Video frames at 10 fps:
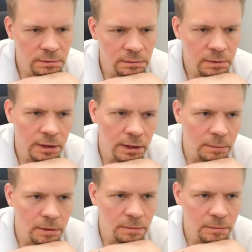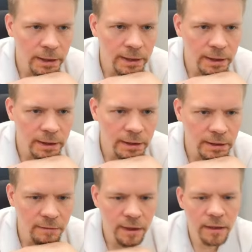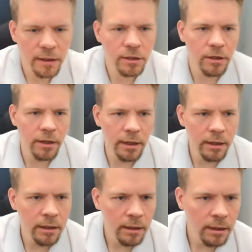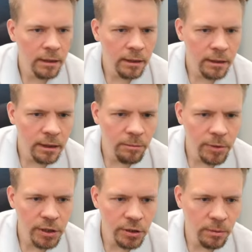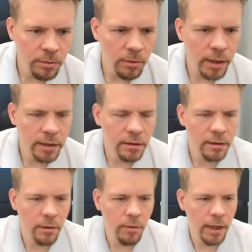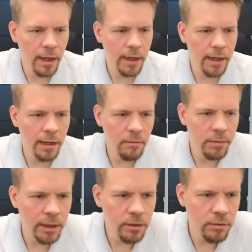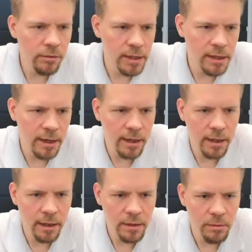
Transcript: Okay, but black can activate actually the bishop quite quickly, and b2 is hanging as